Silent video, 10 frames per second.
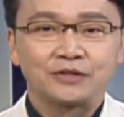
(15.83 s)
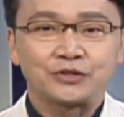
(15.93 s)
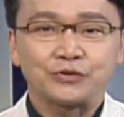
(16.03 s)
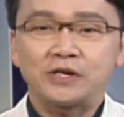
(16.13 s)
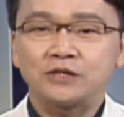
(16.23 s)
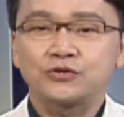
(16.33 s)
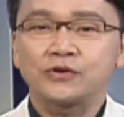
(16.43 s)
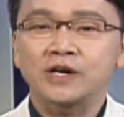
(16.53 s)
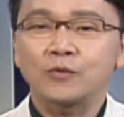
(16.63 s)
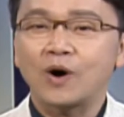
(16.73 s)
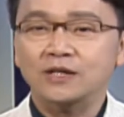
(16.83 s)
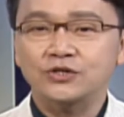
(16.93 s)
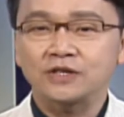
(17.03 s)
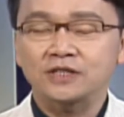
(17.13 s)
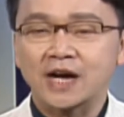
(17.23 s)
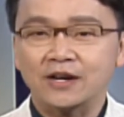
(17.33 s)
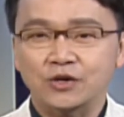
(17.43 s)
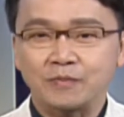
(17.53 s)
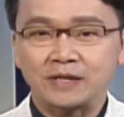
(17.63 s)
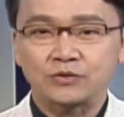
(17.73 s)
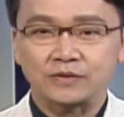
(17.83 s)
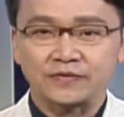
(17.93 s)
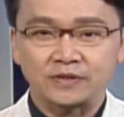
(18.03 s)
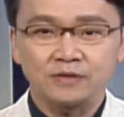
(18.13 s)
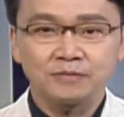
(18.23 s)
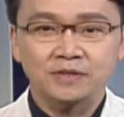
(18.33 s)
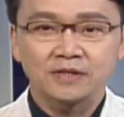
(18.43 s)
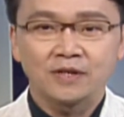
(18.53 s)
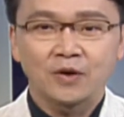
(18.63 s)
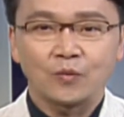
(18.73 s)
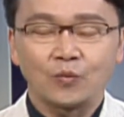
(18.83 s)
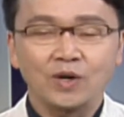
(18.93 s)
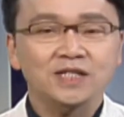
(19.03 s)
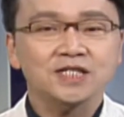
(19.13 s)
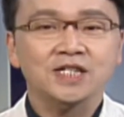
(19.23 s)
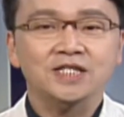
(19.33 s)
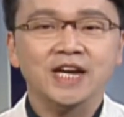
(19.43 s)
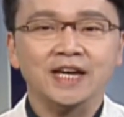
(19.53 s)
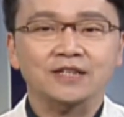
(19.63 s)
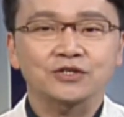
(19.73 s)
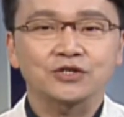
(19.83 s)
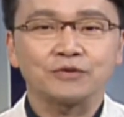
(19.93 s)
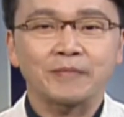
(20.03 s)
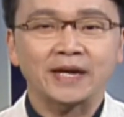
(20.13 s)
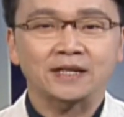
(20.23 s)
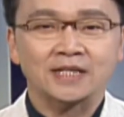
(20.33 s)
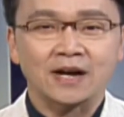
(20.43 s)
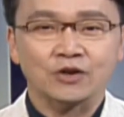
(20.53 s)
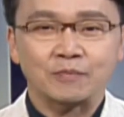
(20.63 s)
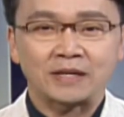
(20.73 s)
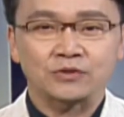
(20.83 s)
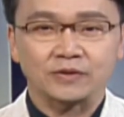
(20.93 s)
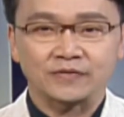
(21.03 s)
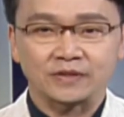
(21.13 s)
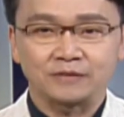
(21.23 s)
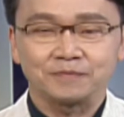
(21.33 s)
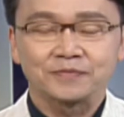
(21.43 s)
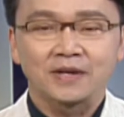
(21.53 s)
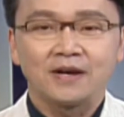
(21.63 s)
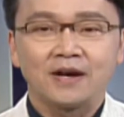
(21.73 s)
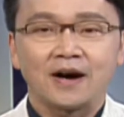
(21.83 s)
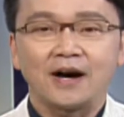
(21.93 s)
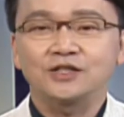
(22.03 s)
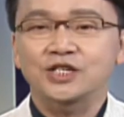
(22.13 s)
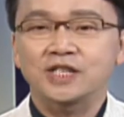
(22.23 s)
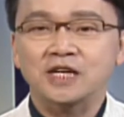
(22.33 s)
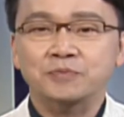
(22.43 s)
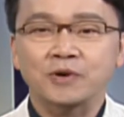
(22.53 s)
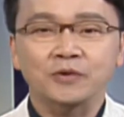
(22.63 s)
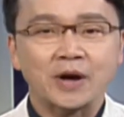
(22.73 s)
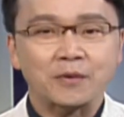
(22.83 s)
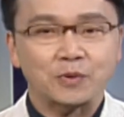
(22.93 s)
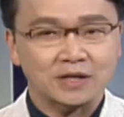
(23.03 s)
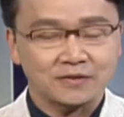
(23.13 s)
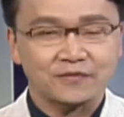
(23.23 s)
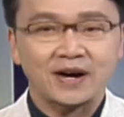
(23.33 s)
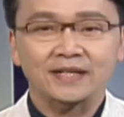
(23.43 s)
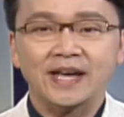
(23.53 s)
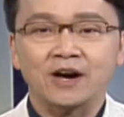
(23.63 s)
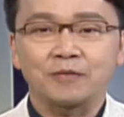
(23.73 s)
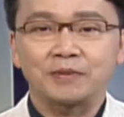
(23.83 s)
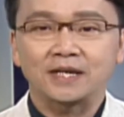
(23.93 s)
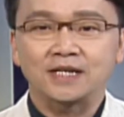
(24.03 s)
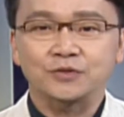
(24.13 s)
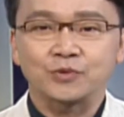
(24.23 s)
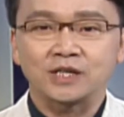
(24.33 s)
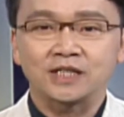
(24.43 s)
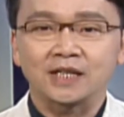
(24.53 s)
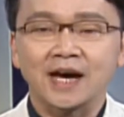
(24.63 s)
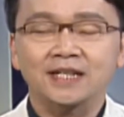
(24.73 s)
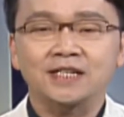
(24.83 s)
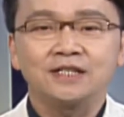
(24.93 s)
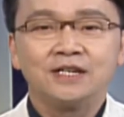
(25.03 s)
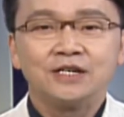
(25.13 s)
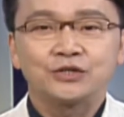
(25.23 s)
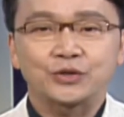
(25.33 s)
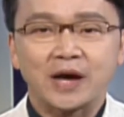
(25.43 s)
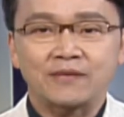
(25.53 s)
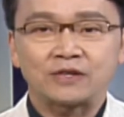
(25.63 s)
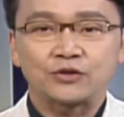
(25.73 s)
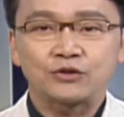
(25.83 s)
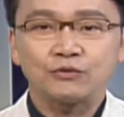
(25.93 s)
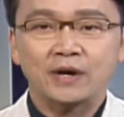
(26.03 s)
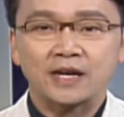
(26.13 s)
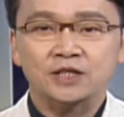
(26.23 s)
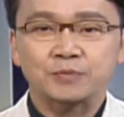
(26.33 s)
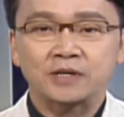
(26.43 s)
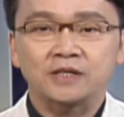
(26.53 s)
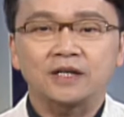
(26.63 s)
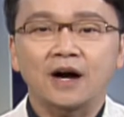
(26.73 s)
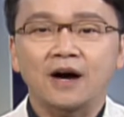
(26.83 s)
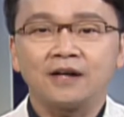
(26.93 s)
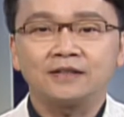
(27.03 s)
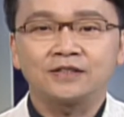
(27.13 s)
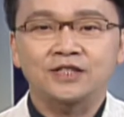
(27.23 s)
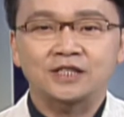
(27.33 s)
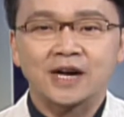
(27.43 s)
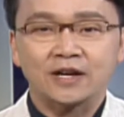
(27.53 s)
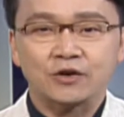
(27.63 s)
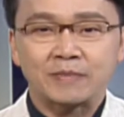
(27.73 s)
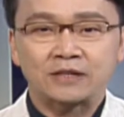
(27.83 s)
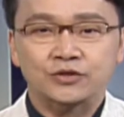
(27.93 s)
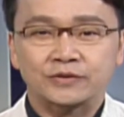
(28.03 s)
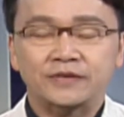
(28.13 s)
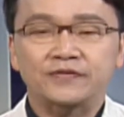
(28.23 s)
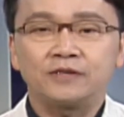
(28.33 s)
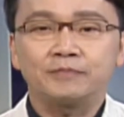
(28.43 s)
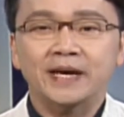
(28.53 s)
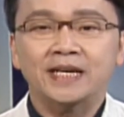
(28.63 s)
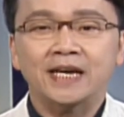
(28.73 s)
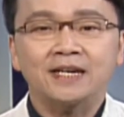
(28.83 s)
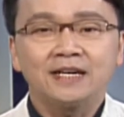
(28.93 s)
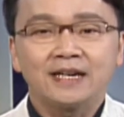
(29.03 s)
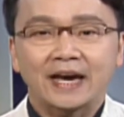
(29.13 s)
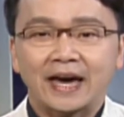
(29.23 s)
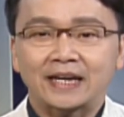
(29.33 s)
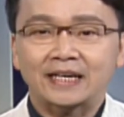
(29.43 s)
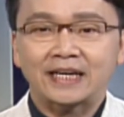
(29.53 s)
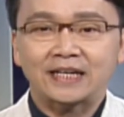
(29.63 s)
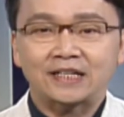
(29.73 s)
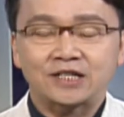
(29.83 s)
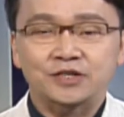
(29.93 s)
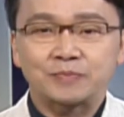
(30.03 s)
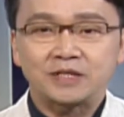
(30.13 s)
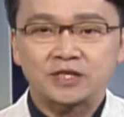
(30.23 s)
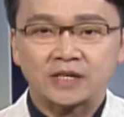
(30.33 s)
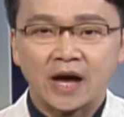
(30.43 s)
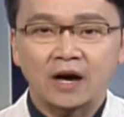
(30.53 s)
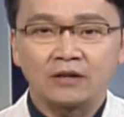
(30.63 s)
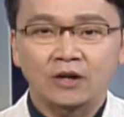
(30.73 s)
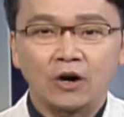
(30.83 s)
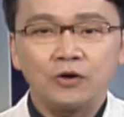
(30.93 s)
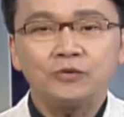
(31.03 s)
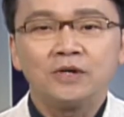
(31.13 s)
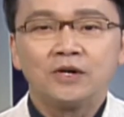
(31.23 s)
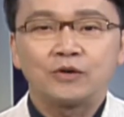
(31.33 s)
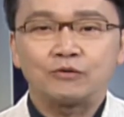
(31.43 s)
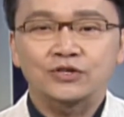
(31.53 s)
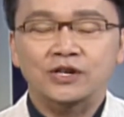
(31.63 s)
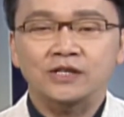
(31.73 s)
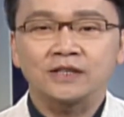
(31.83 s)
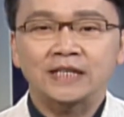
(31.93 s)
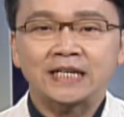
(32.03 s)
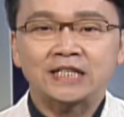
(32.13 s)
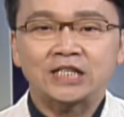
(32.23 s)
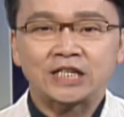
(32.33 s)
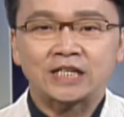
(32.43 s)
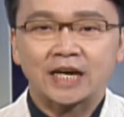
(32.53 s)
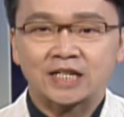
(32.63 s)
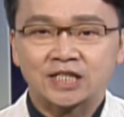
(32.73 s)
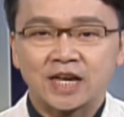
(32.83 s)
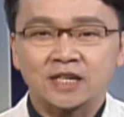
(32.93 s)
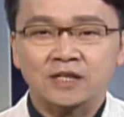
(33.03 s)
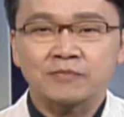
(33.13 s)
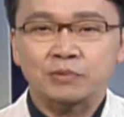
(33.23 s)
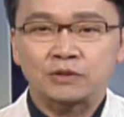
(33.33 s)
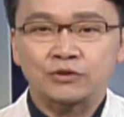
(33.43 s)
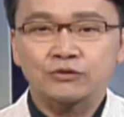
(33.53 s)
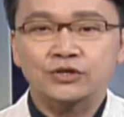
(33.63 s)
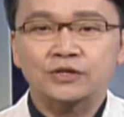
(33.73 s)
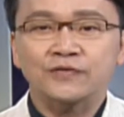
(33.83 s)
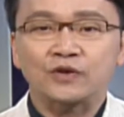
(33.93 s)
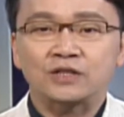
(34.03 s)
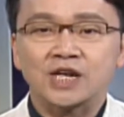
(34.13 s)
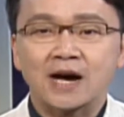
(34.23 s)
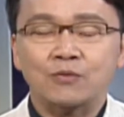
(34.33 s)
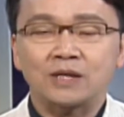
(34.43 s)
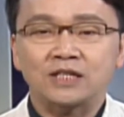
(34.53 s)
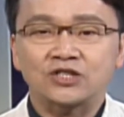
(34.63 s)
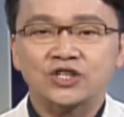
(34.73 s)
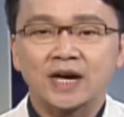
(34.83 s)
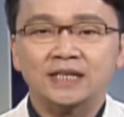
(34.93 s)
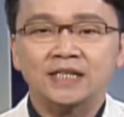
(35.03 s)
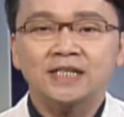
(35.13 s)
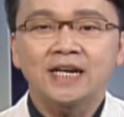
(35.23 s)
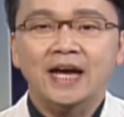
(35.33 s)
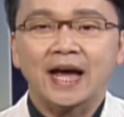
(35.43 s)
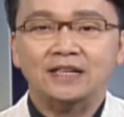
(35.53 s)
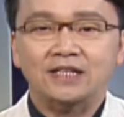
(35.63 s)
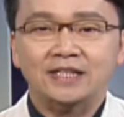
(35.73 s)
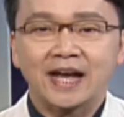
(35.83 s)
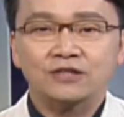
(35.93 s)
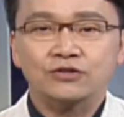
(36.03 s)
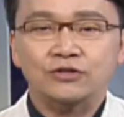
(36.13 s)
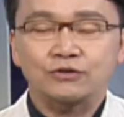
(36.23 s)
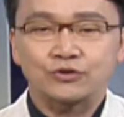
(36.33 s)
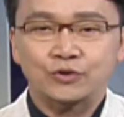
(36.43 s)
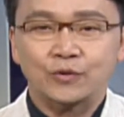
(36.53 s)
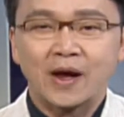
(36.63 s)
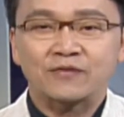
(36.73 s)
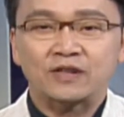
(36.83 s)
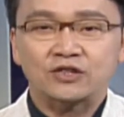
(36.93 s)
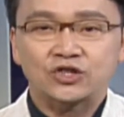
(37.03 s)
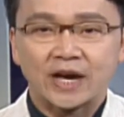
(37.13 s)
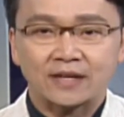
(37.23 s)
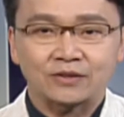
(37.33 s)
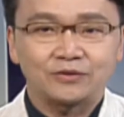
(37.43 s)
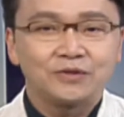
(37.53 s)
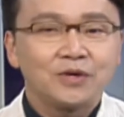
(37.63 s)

Do you enjoy watching documentary films? What does it take to make a documentary film? On today's program, we're going to find out because we're delighted to have a true expert on the documentary filmmaking, and he is Mr. Al Go, who's currently the executive producer for Taiwan and China at the National Geographic Channel.